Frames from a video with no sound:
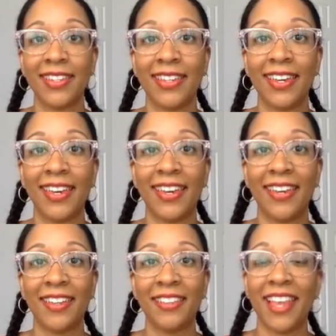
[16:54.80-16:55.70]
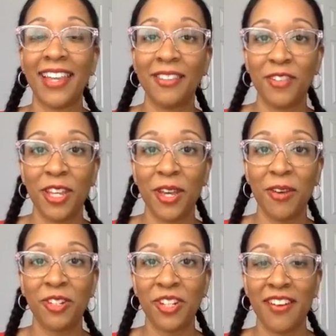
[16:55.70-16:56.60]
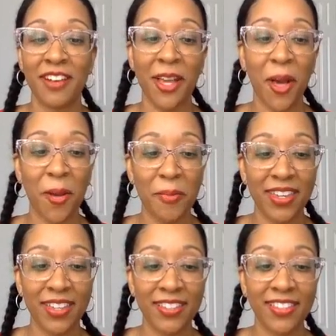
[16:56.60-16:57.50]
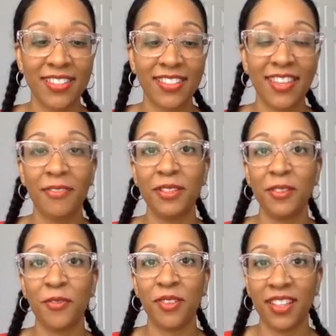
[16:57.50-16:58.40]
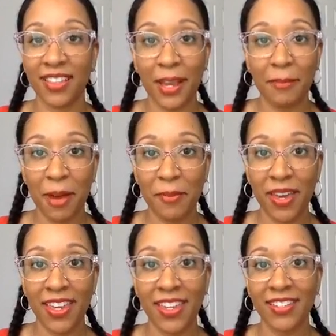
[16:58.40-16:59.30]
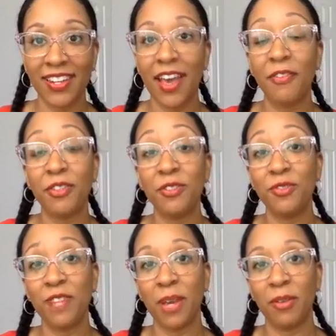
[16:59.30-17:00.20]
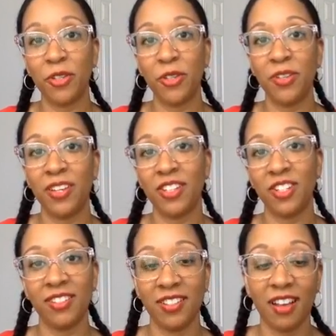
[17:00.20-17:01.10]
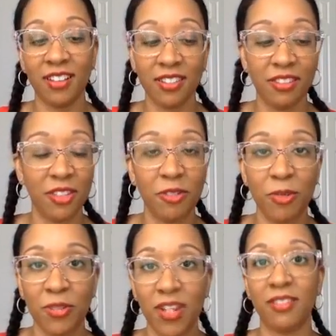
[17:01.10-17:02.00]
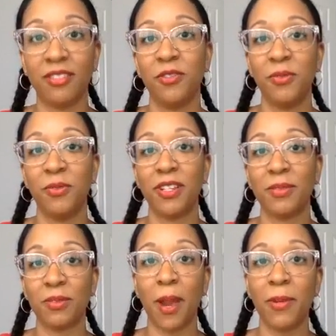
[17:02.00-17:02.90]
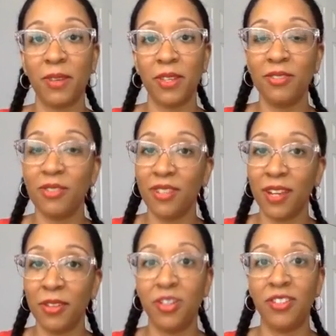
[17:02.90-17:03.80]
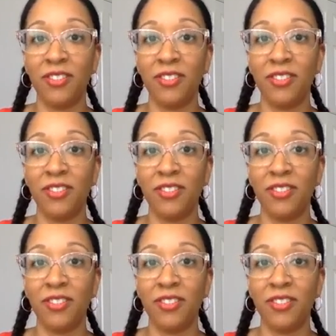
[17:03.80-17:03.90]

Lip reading: Like the video, share it, comment. Definitely like my page. And I have a YouTube channel too that I share these also on the YouTube channel. So if you want to subscribe to my YouTube channel, you can do